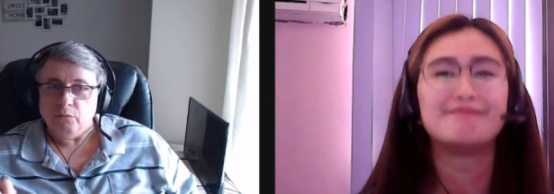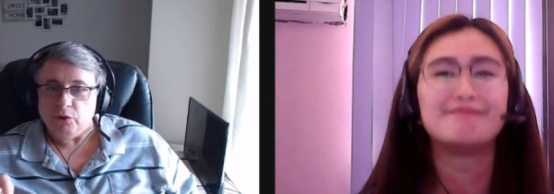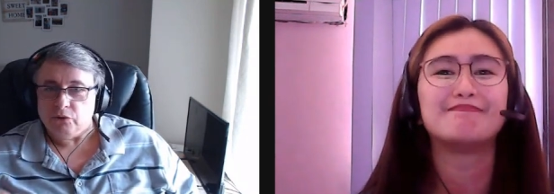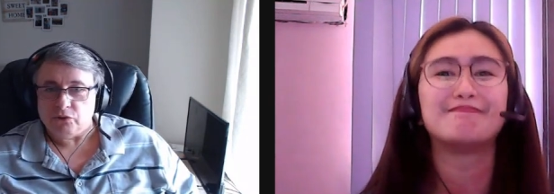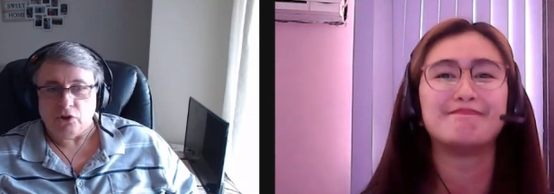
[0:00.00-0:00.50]

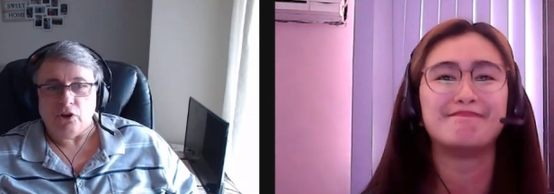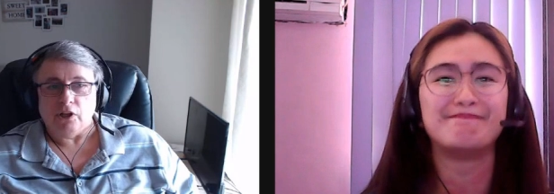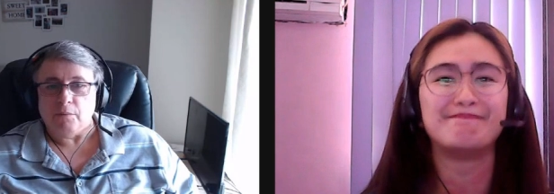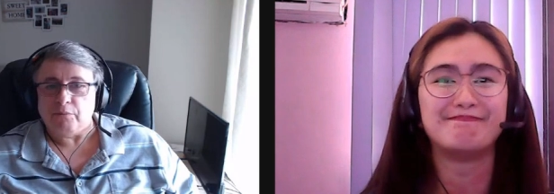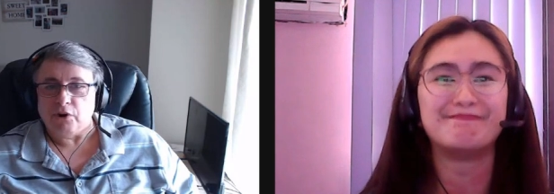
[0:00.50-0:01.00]
Speaker 1: We
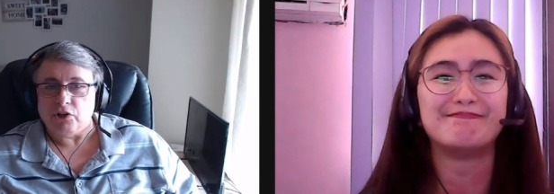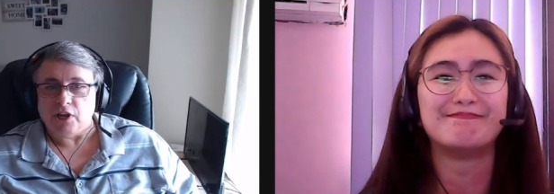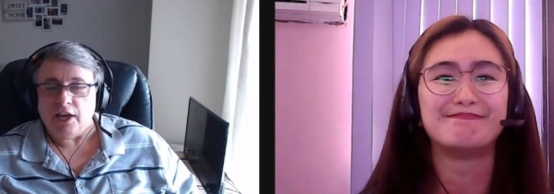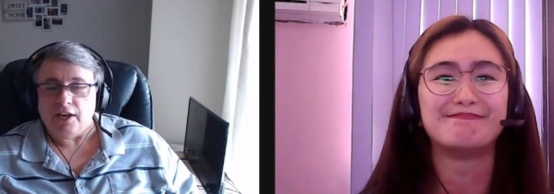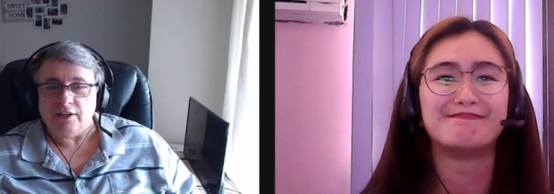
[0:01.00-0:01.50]
certainly
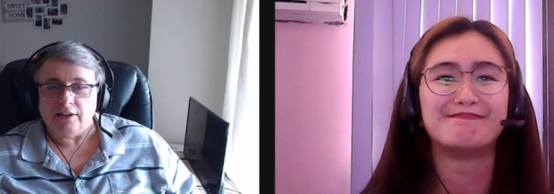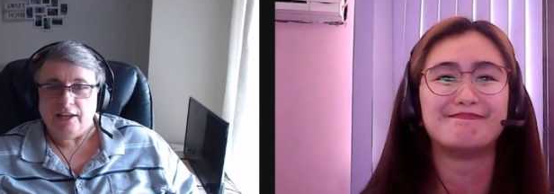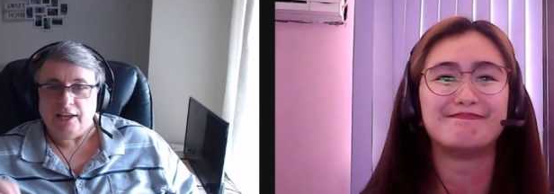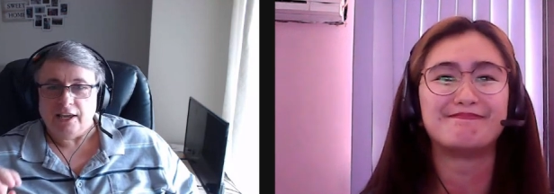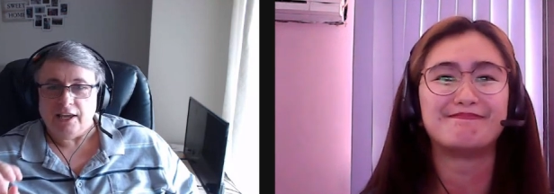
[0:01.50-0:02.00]
appreciate it,
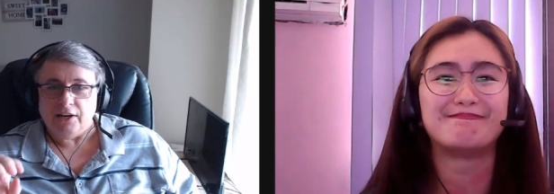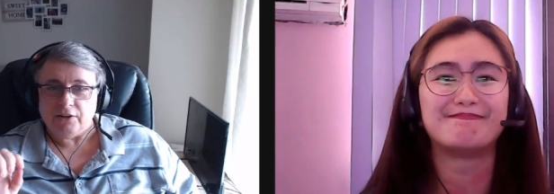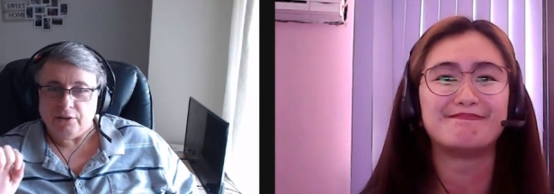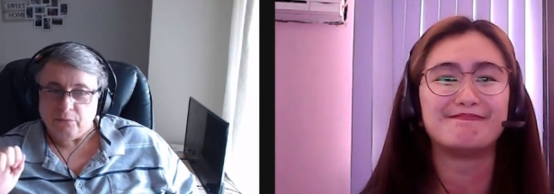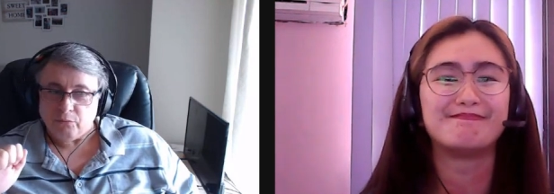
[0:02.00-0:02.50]

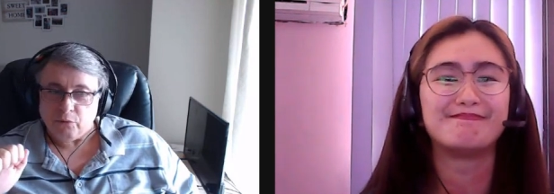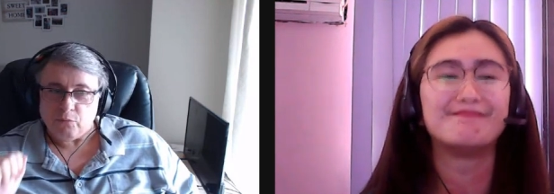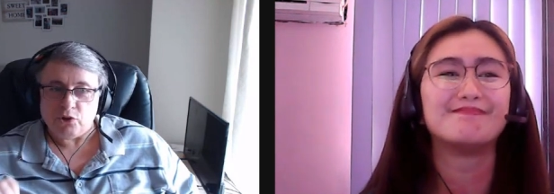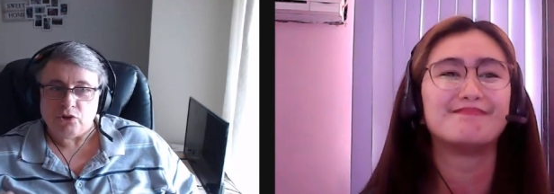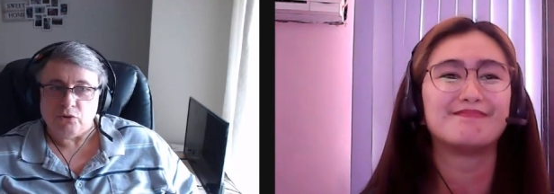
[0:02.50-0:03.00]
and we
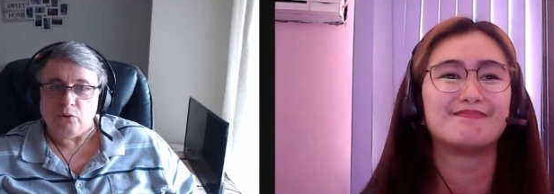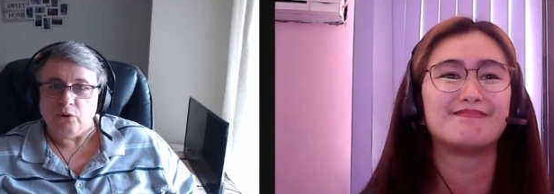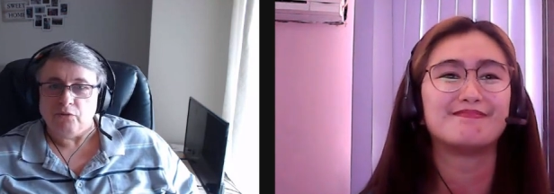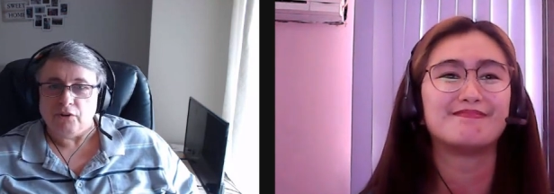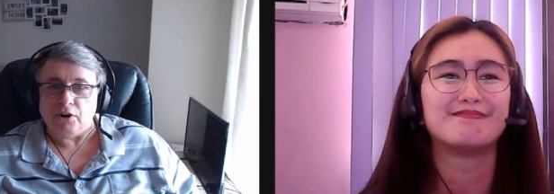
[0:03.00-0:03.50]
wish you
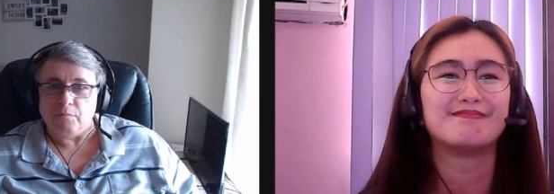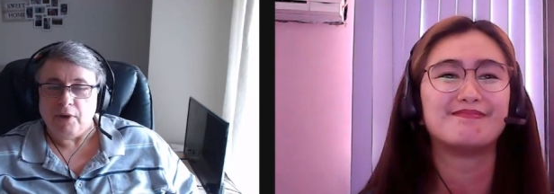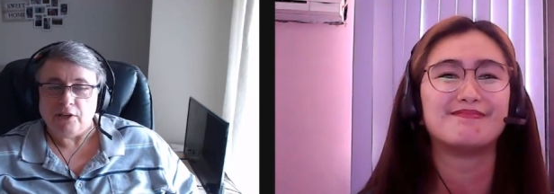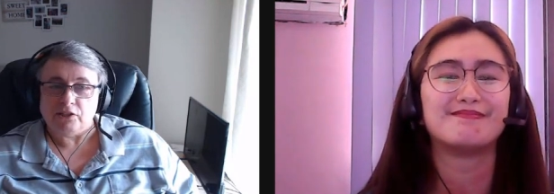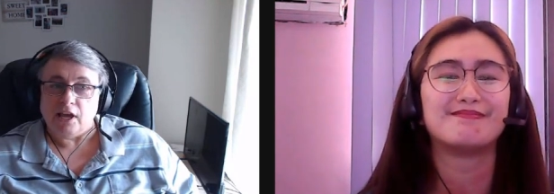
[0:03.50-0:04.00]
all the very
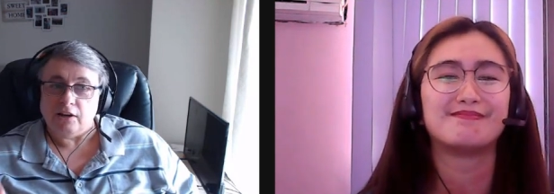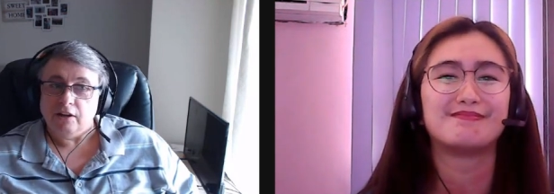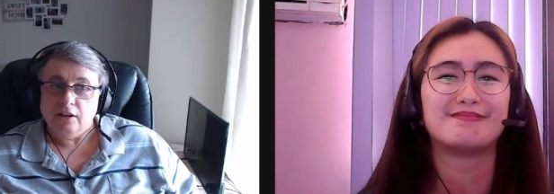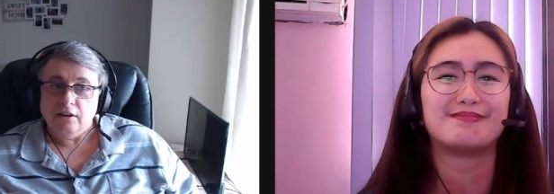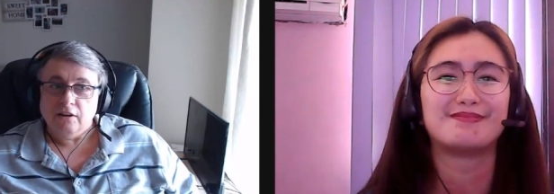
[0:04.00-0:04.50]
best, and